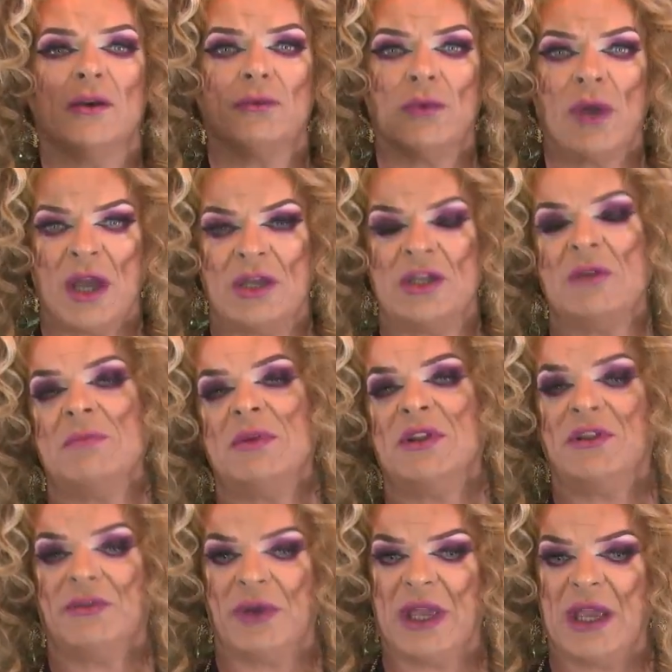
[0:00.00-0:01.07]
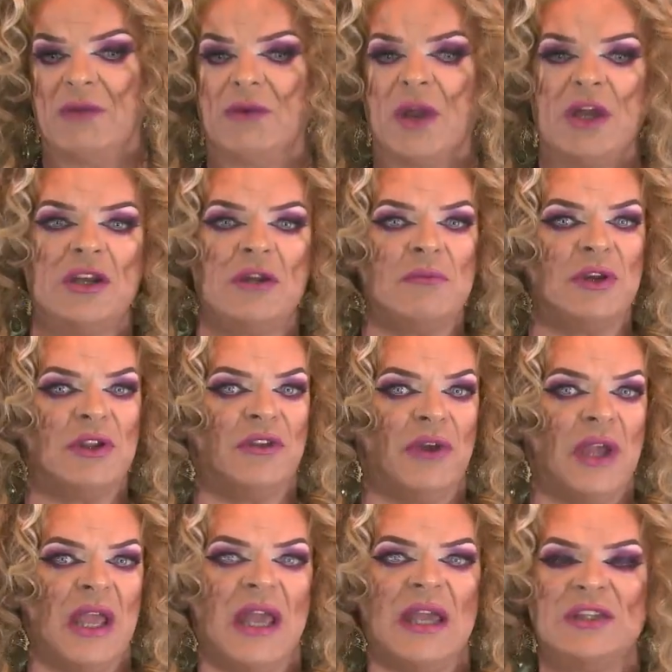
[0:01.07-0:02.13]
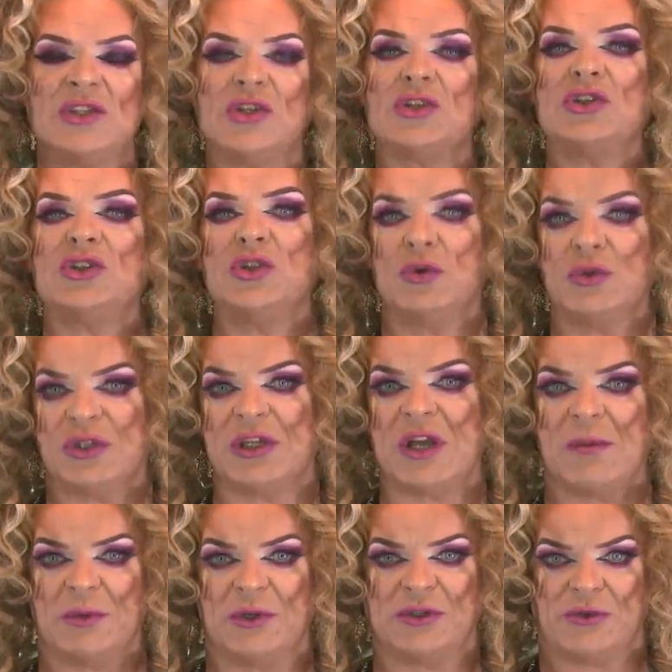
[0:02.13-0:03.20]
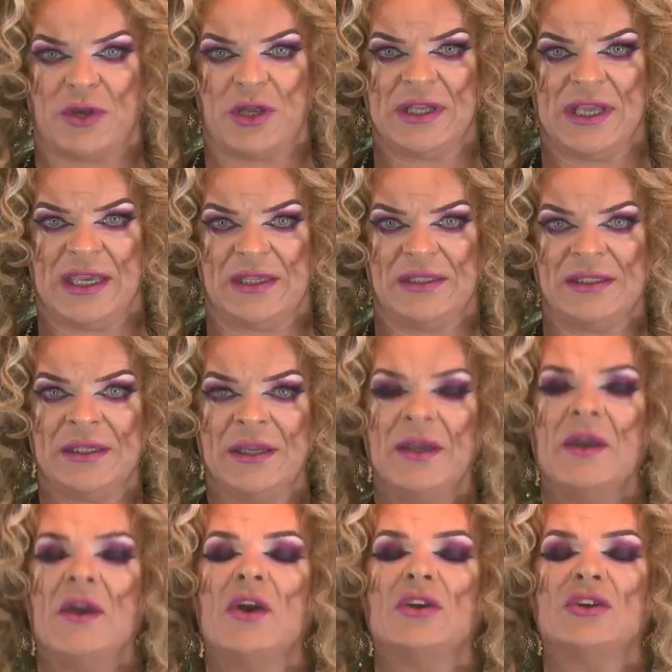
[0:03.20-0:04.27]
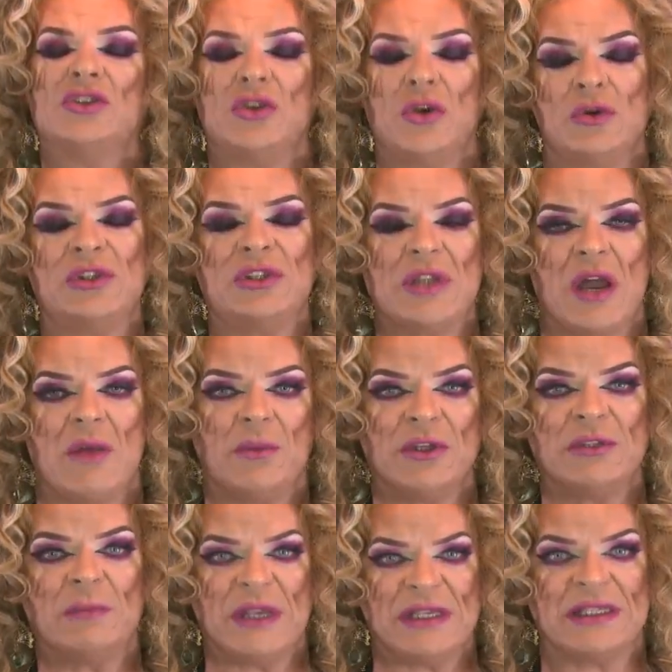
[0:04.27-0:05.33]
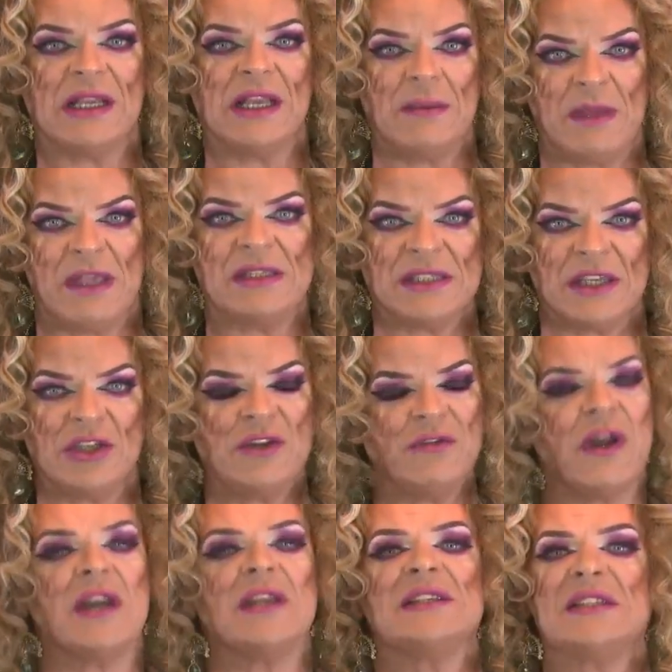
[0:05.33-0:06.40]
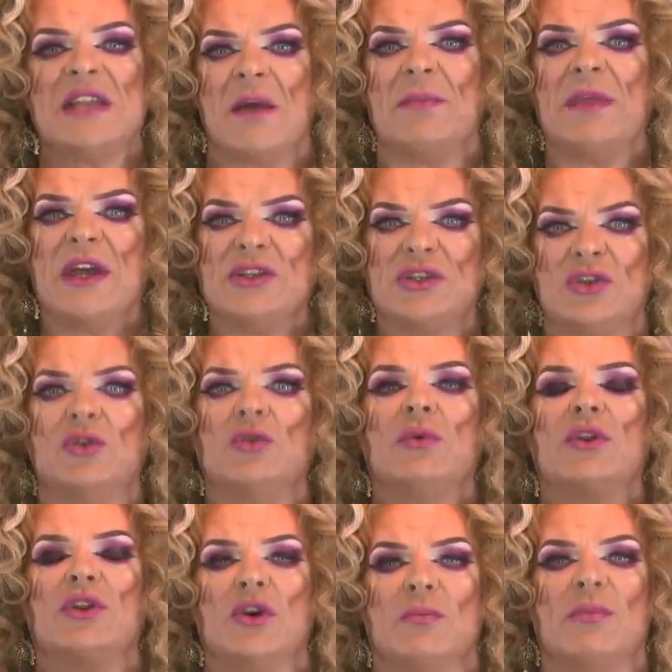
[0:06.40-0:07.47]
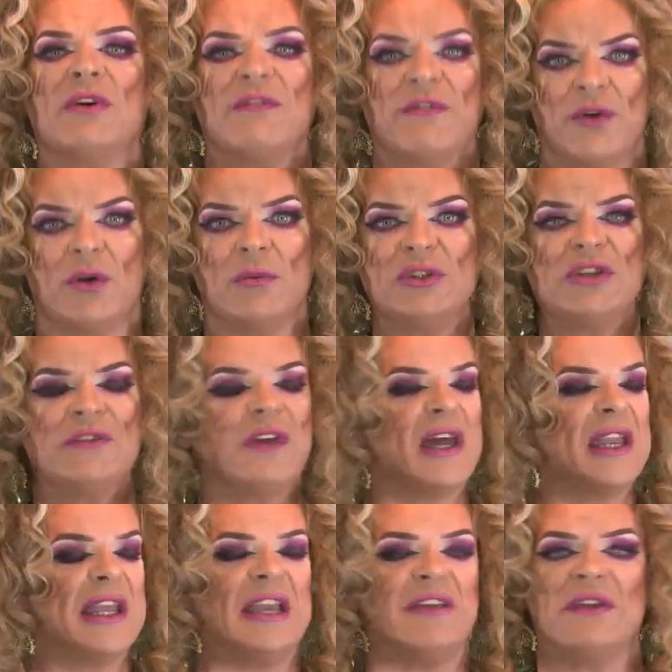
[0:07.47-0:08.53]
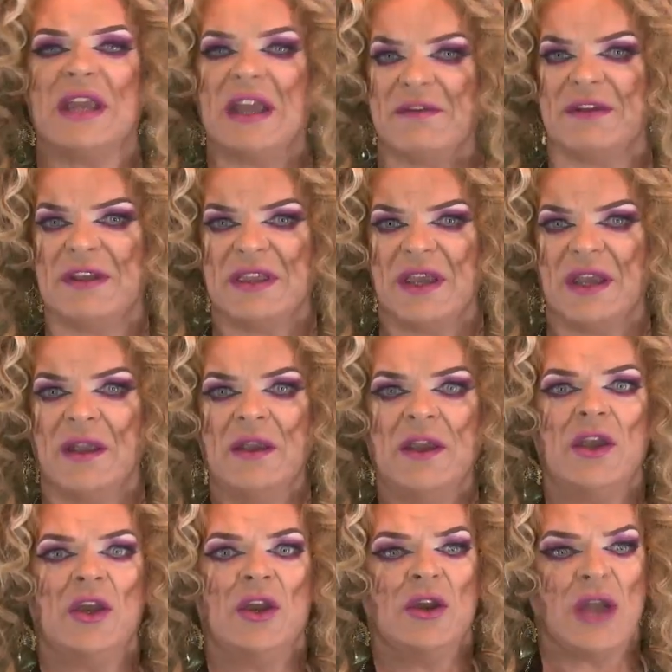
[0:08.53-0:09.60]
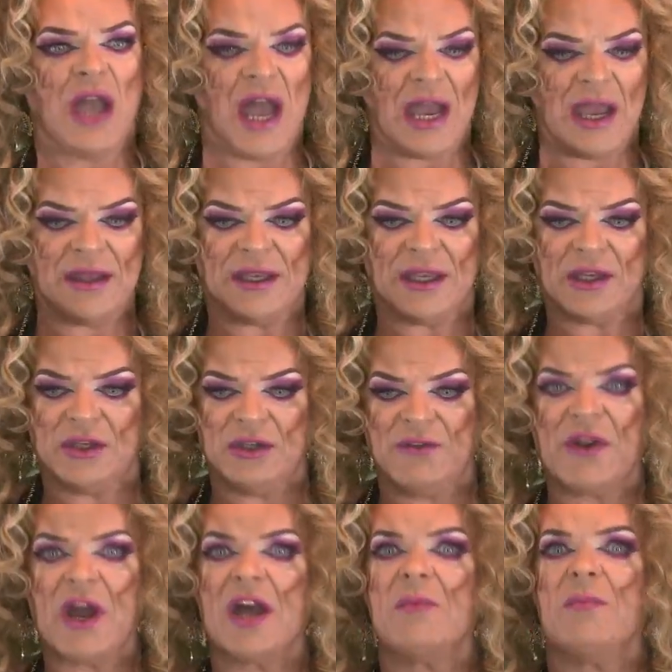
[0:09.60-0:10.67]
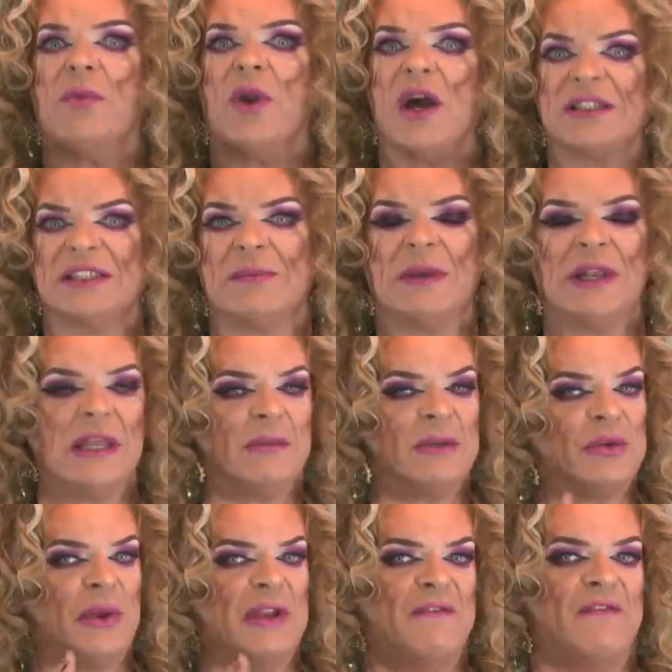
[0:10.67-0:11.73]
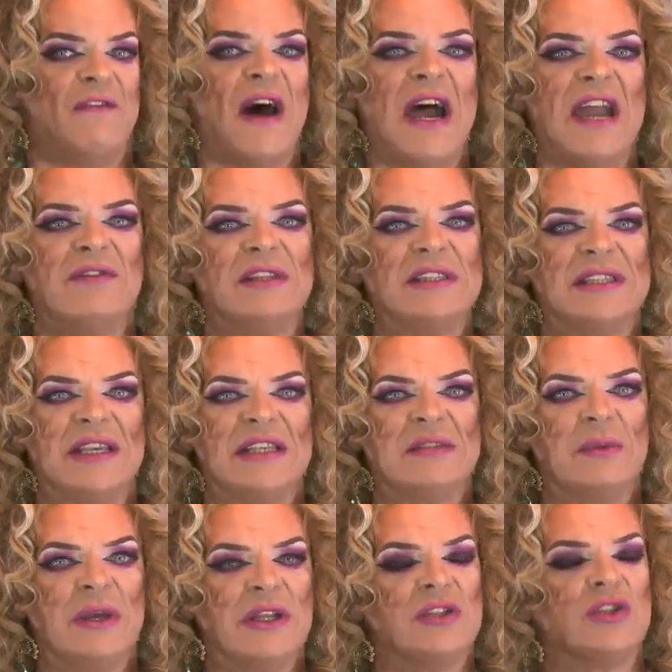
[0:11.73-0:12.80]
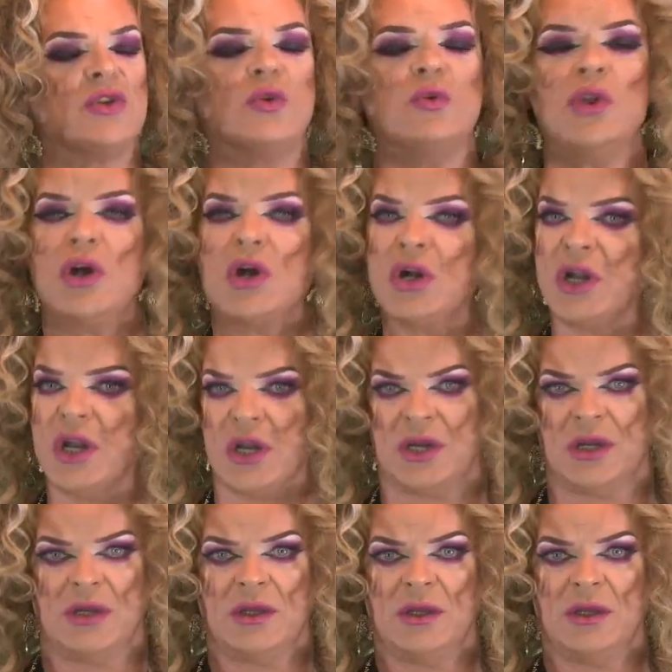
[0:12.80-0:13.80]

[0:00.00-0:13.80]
round number three. Round number three is your showstoppers round, kids. Showstoppers basically means that you've got to stop that show with your performance. You've got to give it everything. And you've got approximately between five and six minutes, no longer,